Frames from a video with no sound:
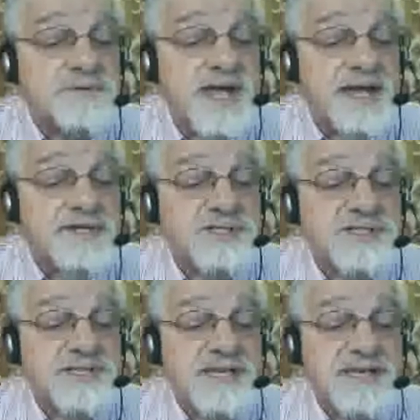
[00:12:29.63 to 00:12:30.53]
Dash
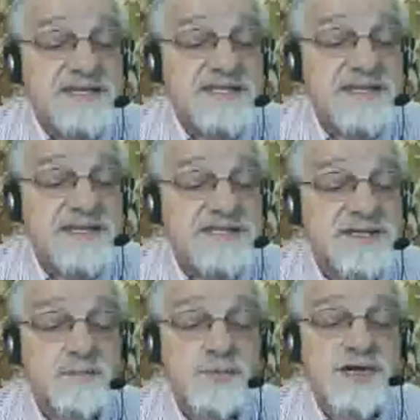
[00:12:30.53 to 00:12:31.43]
Z says
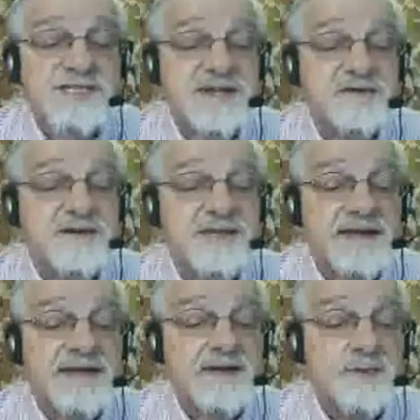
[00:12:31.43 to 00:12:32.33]
compress
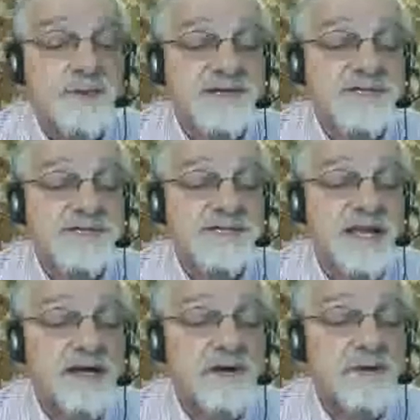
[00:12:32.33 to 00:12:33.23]
everything, which is
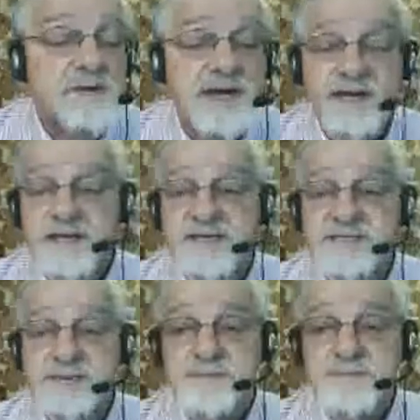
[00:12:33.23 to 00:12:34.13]
slow,
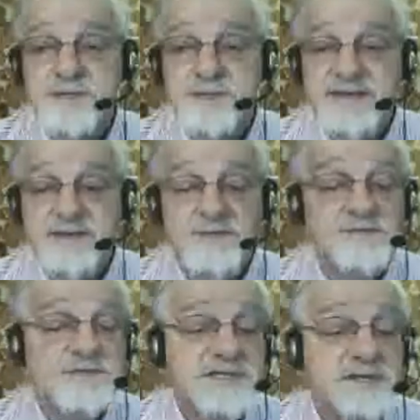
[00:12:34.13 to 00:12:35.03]
unless I'm doing it
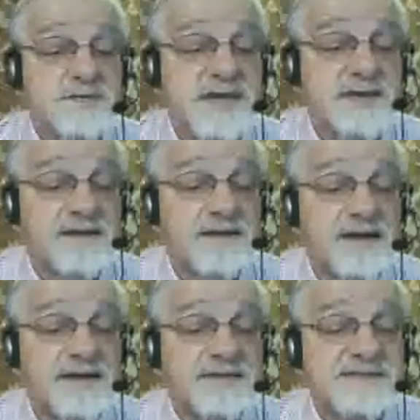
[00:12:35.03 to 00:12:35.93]
over slow data
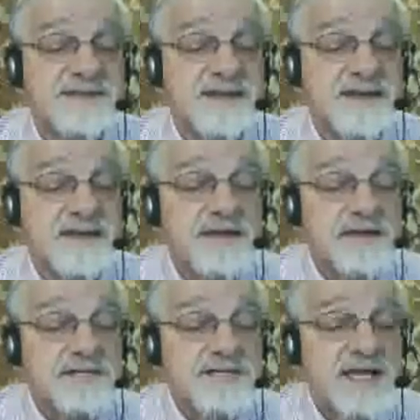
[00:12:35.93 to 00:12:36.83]
lines.
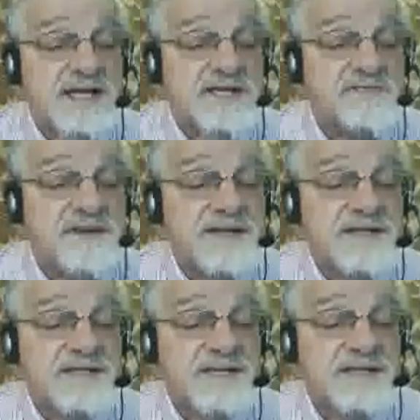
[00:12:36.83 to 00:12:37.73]
Slash
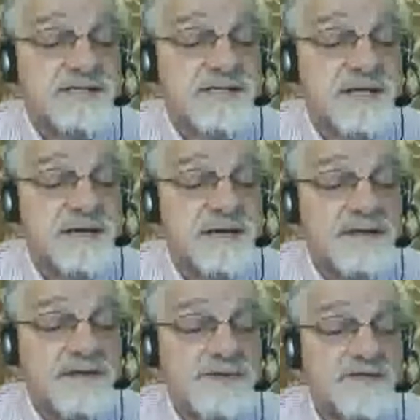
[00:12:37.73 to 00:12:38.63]
V says uh,
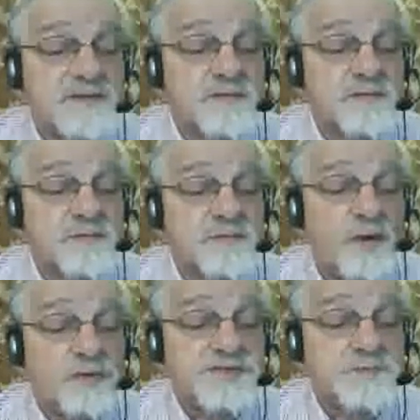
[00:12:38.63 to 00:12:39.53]
use for
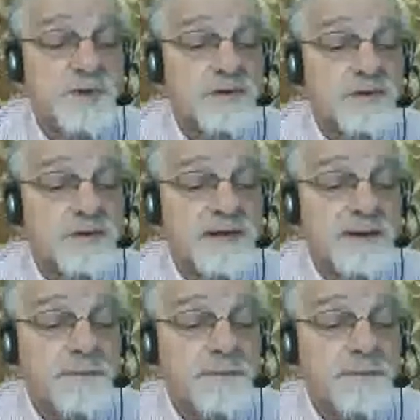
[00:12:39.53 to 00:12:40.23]
BOS mode.